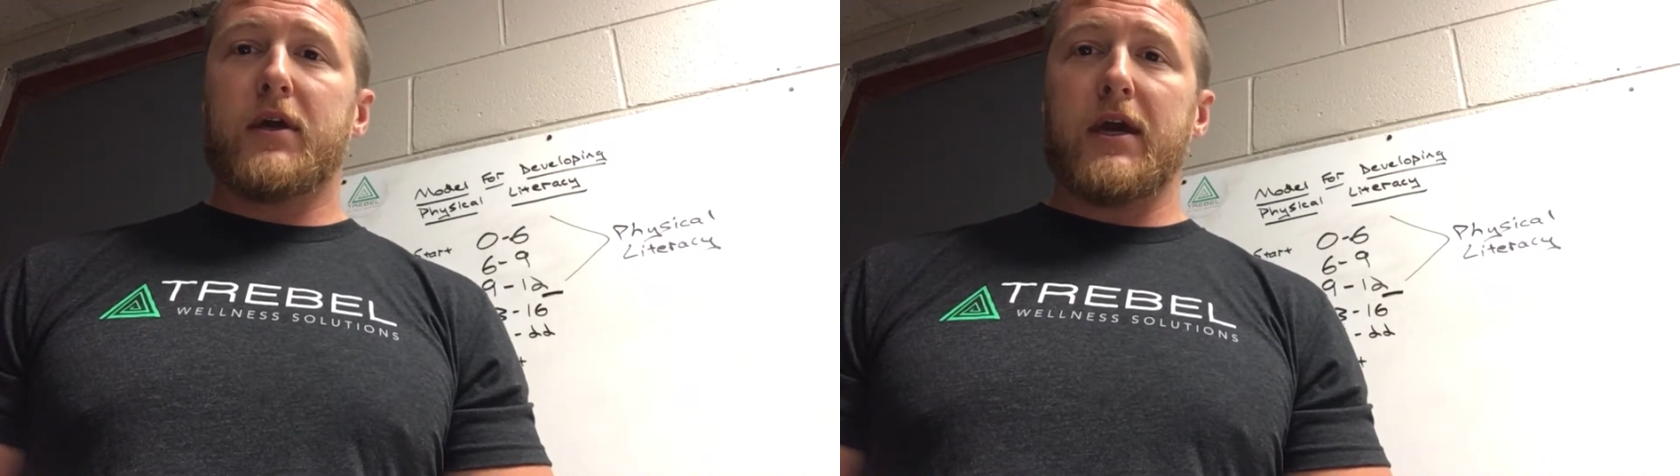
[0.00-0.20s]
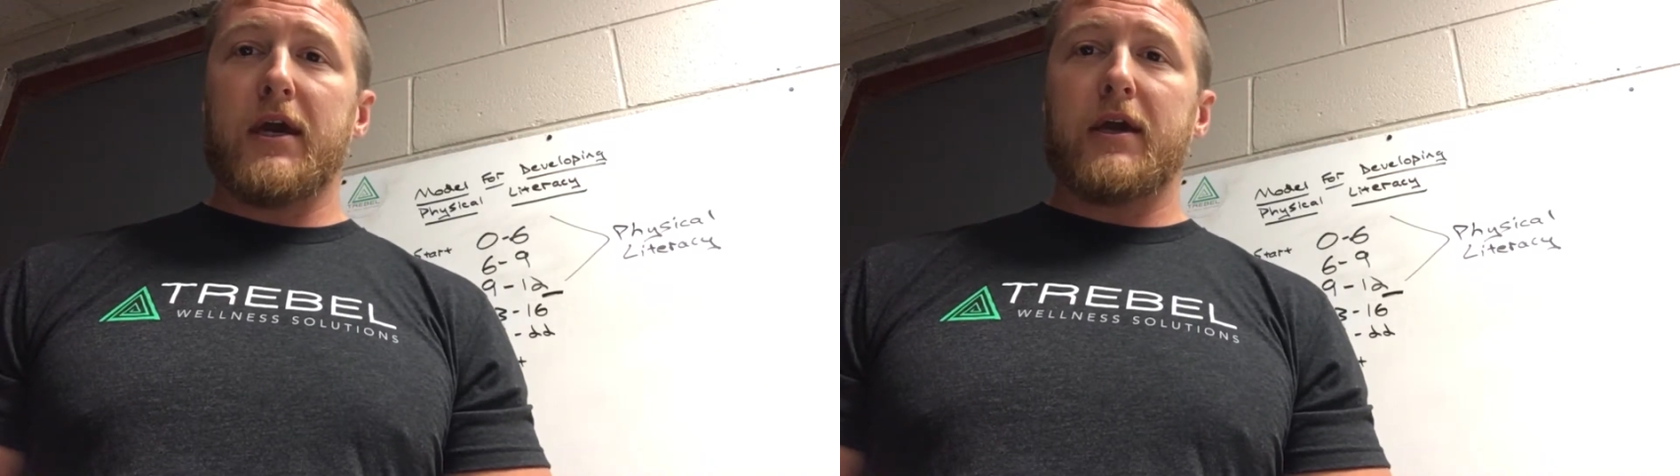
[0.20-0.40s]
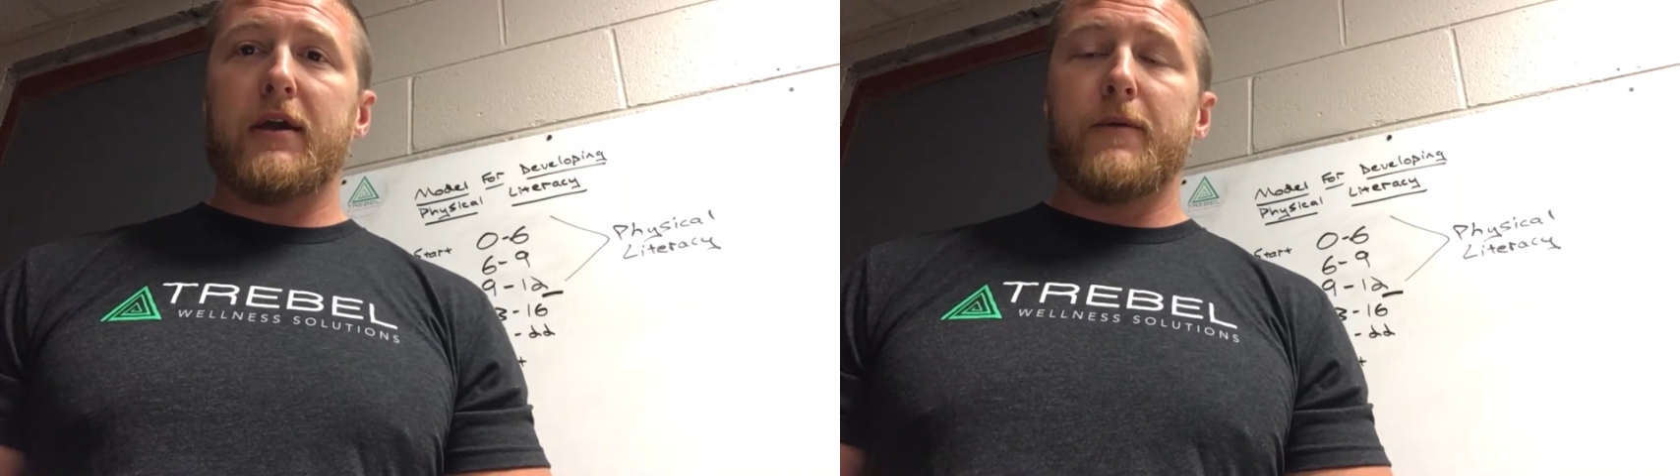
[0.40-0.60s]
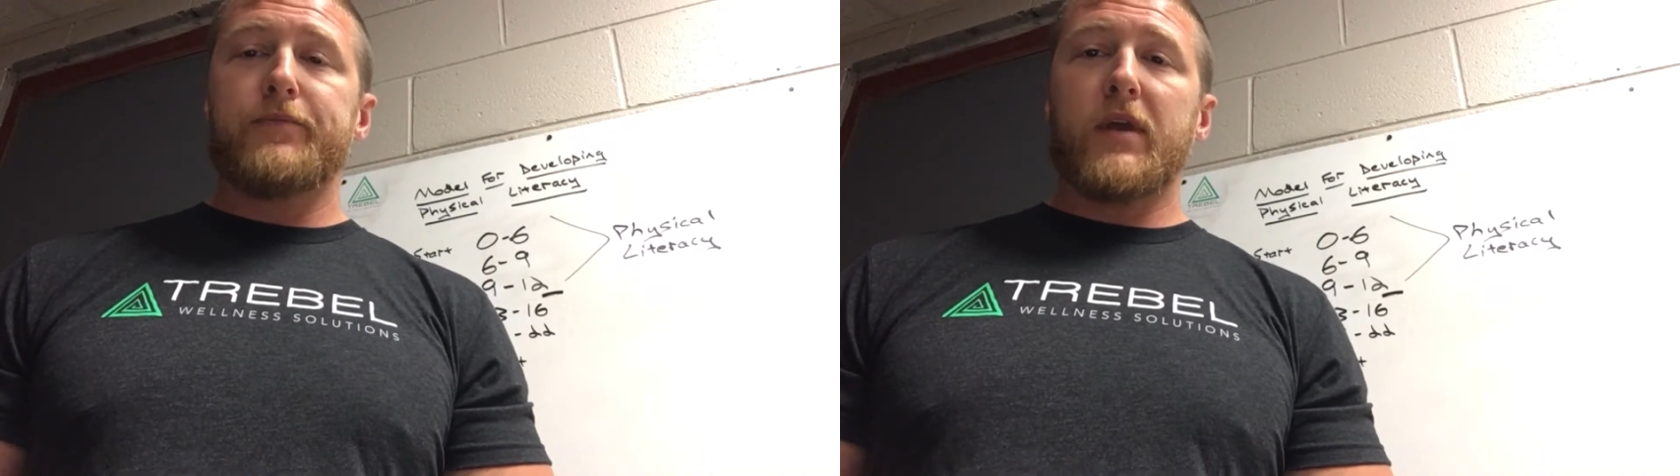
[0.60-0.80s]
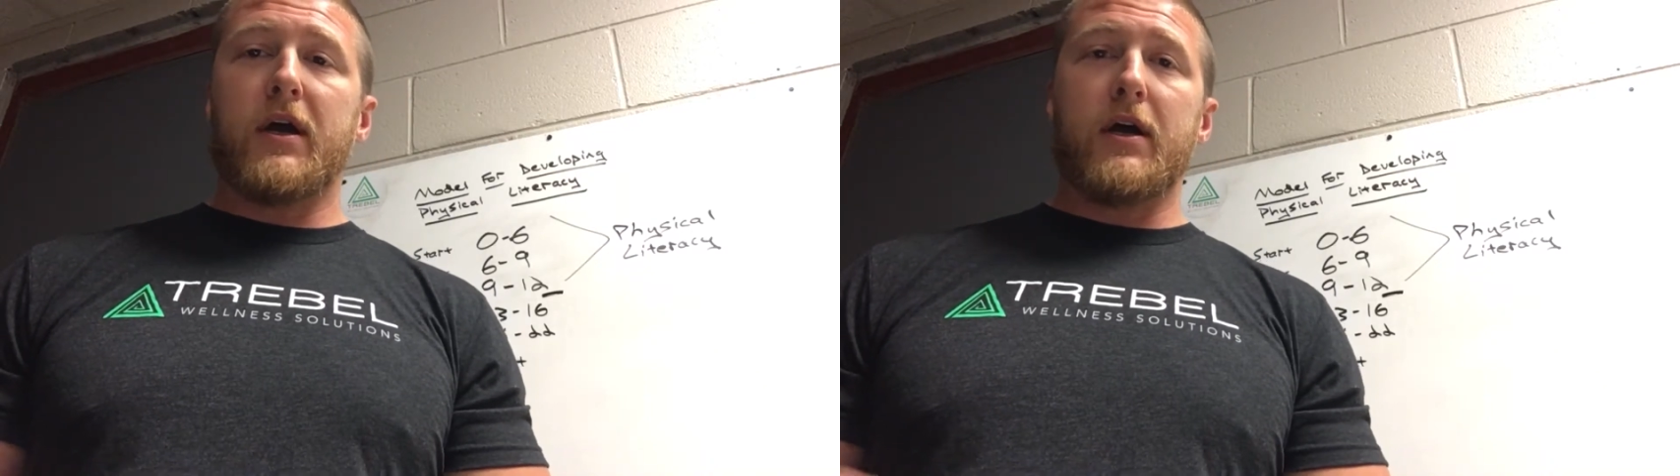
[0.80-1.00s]
kick,
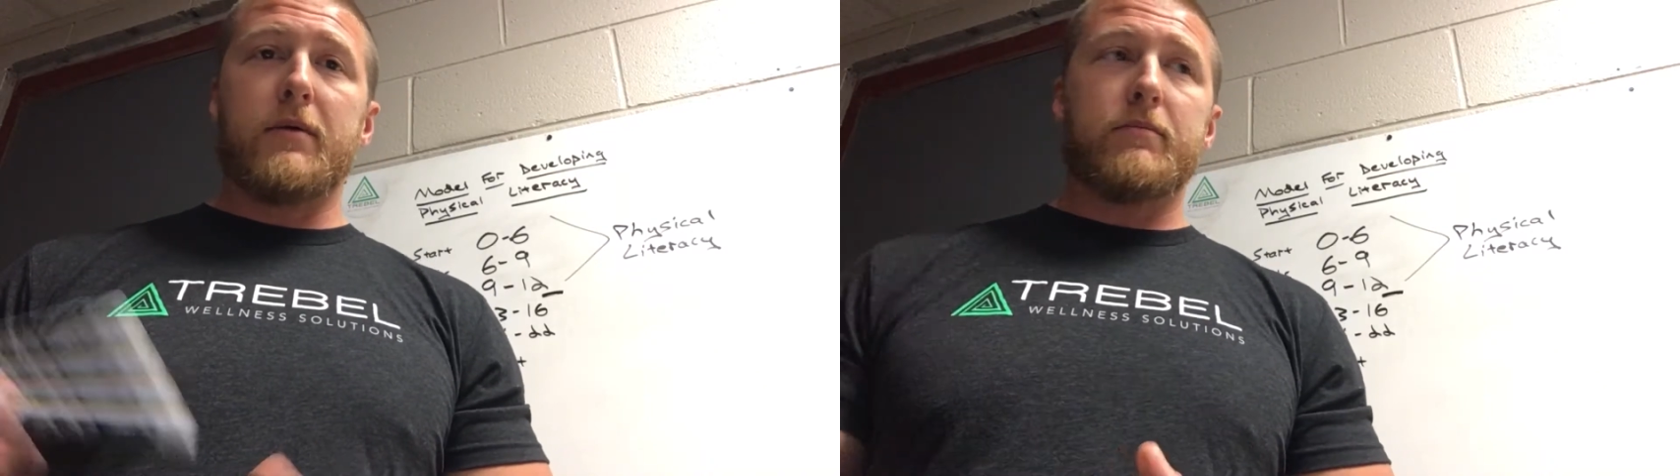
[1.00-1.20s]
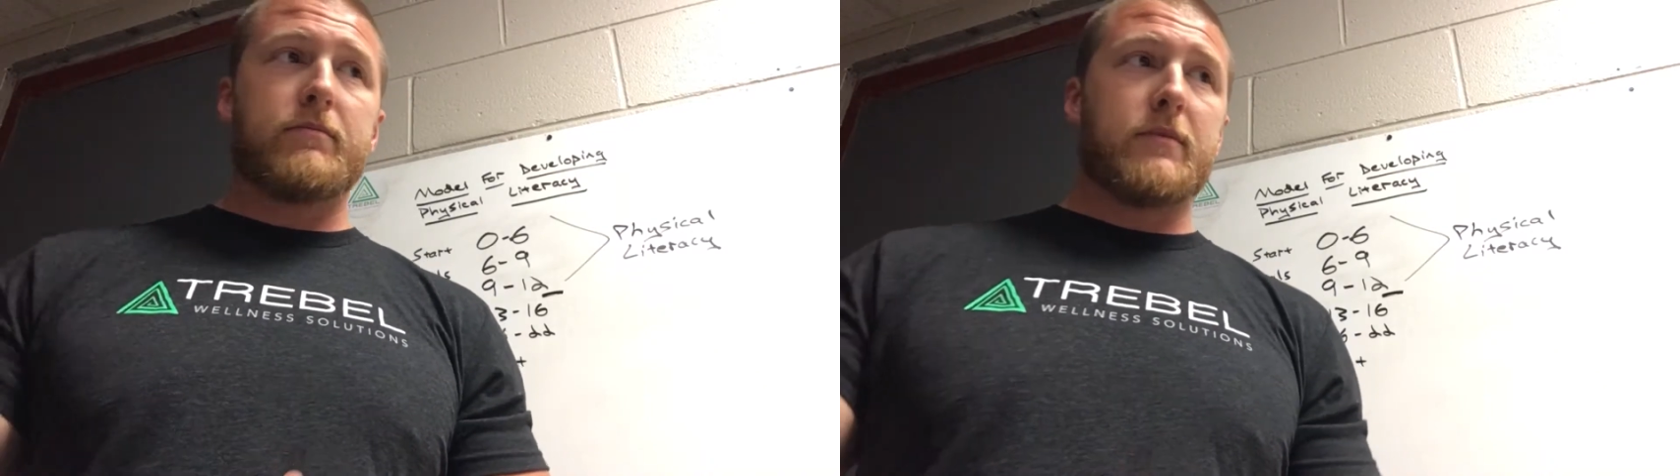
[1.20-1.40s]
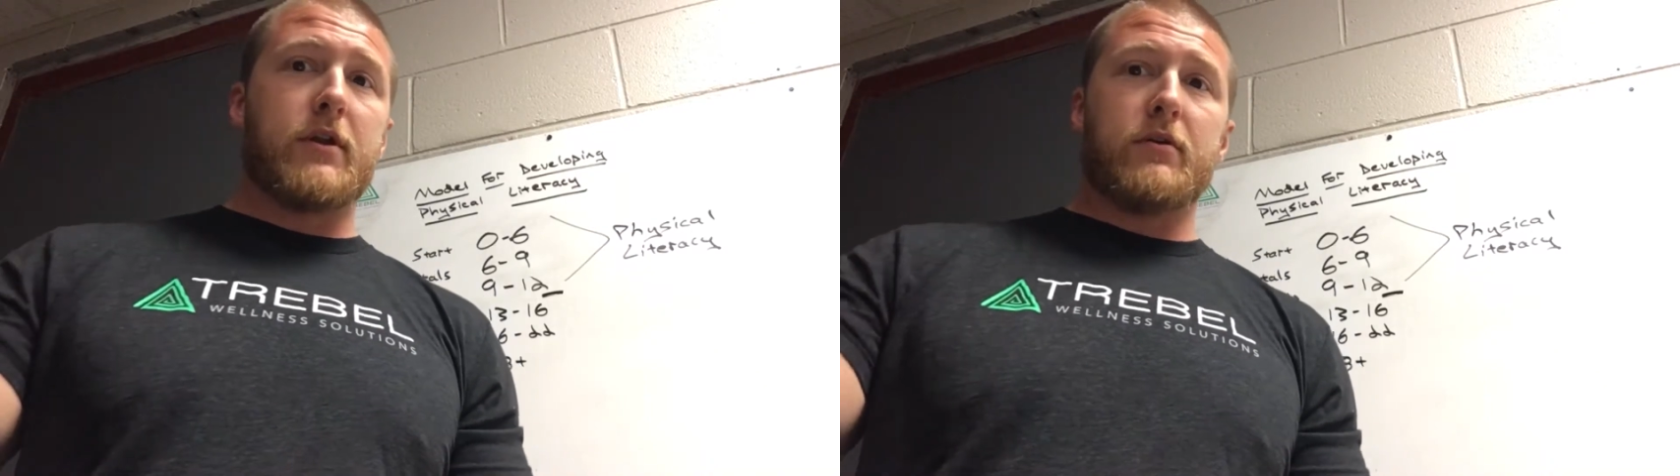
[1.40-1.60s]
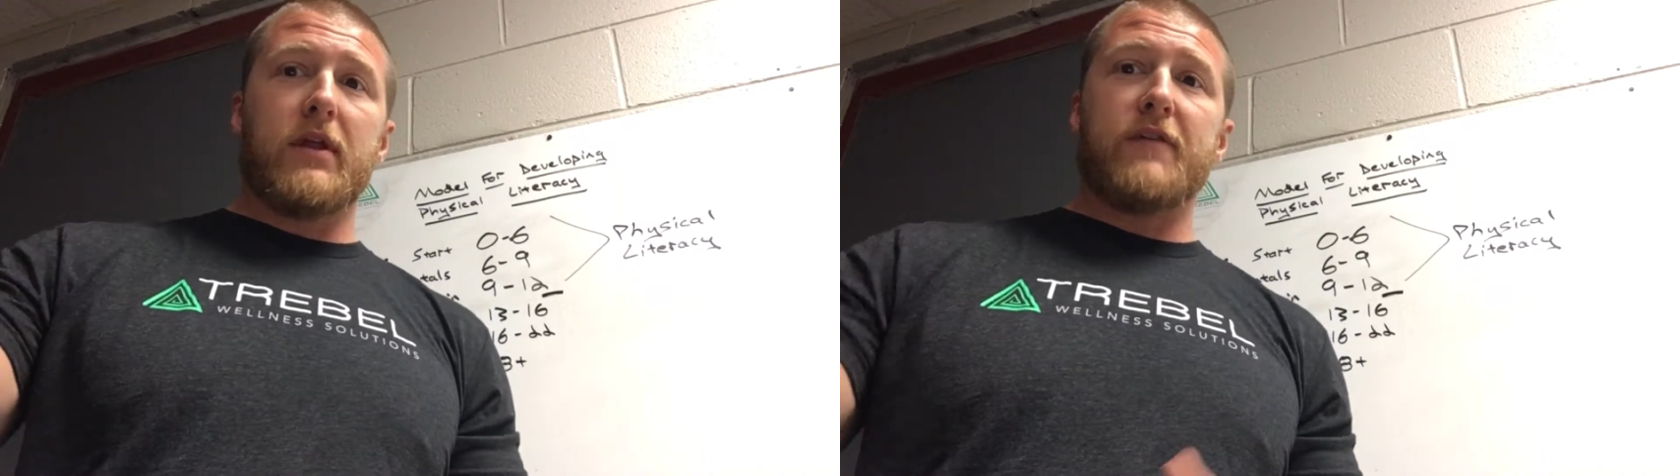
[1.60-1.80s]
you know,